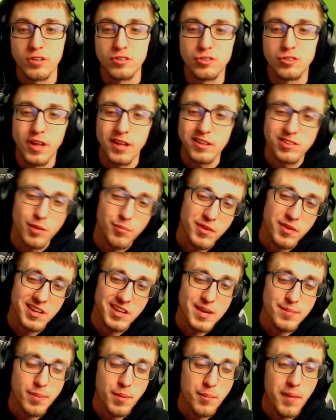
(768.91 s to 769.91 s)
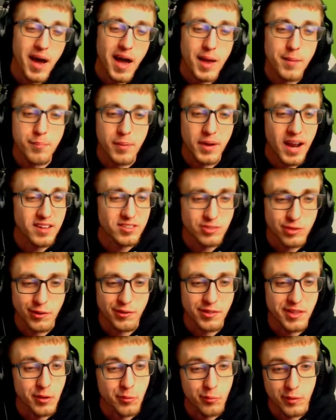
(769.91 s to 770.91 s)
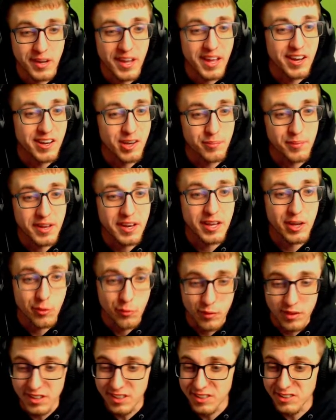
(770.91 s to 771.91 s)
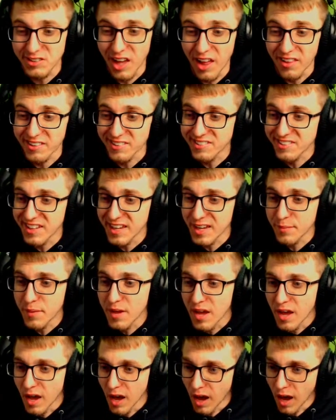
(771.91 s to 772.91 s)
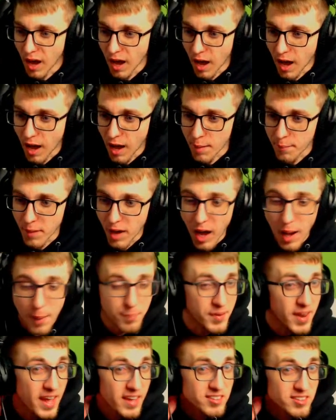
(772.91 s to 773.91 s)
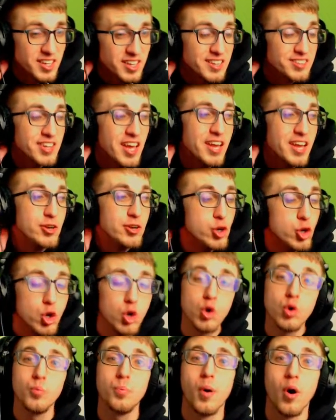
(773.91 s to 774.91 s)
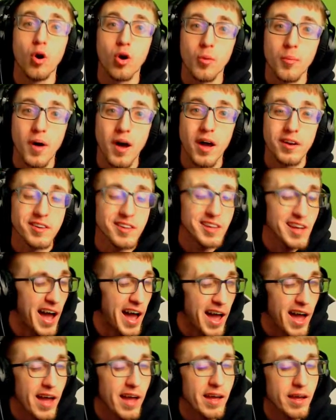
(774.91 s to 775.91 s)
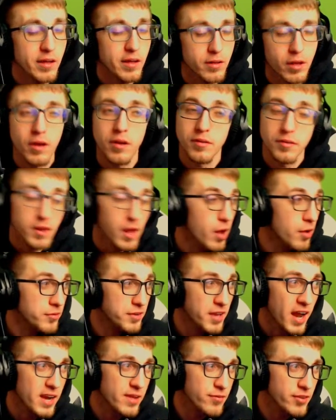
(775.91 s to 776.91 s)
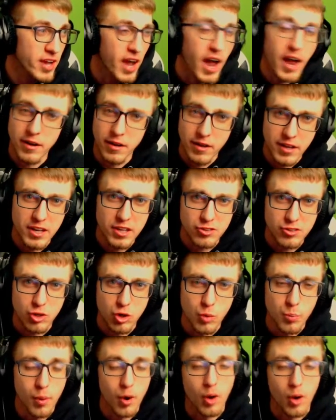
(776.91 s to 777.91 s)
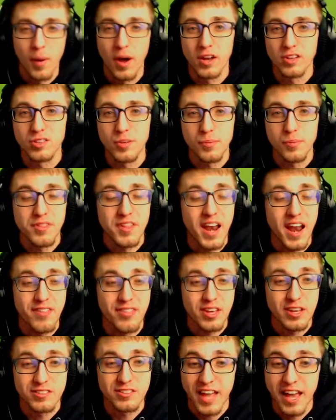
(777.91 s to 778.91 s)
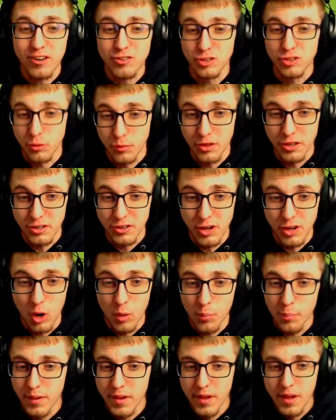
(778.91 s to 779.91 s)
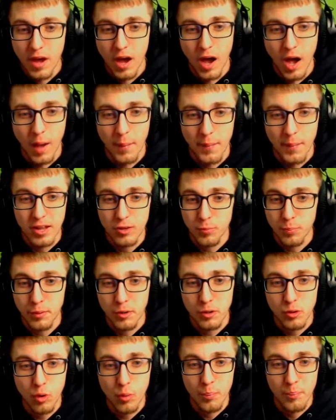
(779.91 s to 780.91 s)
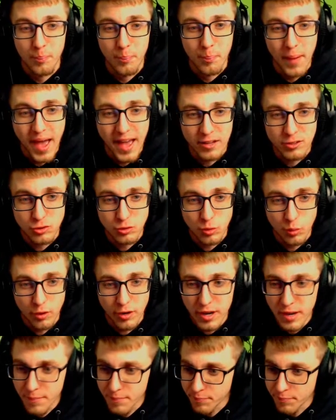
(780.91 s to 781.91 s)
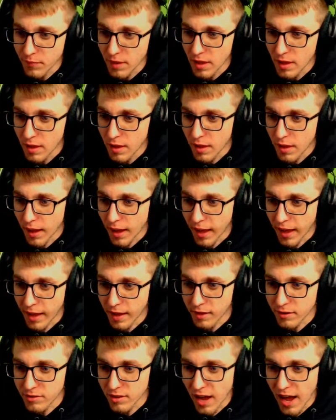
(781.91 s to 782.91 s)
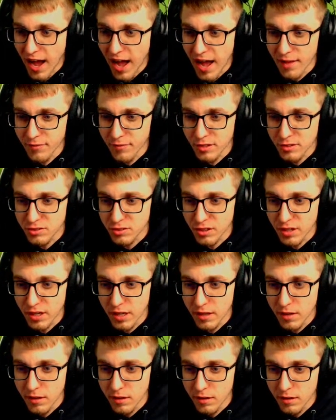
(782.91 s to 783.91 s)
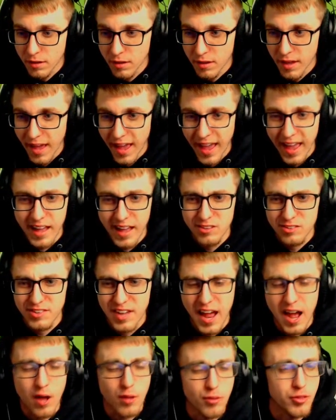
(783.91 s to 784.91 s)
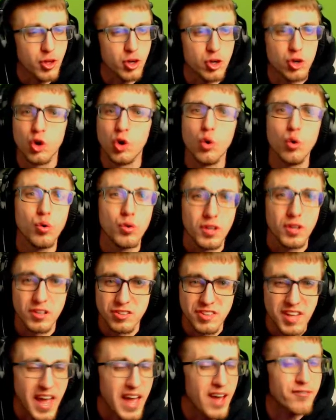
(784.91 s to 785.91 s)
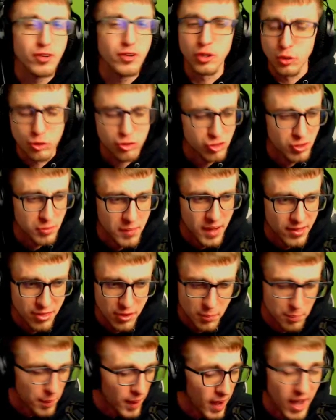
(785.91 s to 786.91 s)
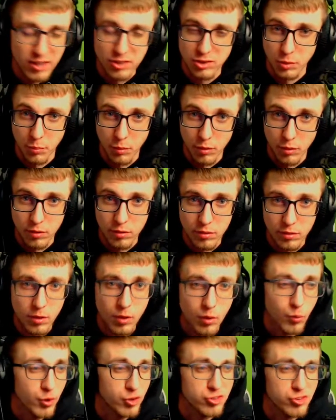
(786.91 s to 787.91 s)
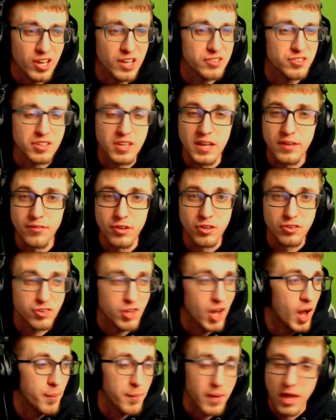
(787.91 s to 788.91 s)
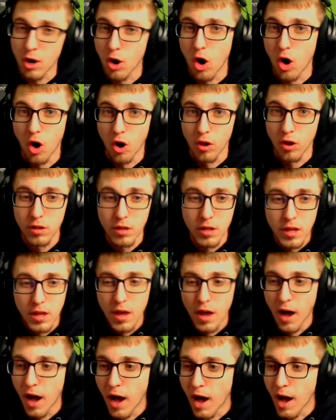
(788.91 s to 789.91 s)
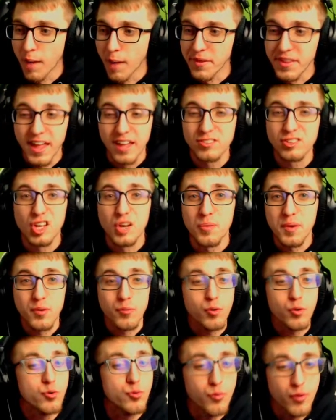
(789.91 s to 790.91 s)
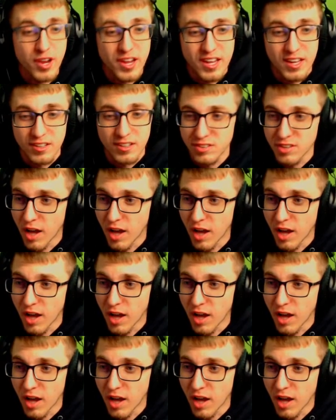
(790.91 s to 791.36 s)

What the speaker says: So that's something to keep in mind, but I still think we ended up getting a really solid team. Up next is a new Pokemon. Yeah, no, not even kinda. It is a new Pokemon. It's something that I think is actually really dope. It a pretty cool backstory, and obviously, hands down, the coolest evolution method possible, which isn't even dumb at all. And that's gonna be Rodriguez.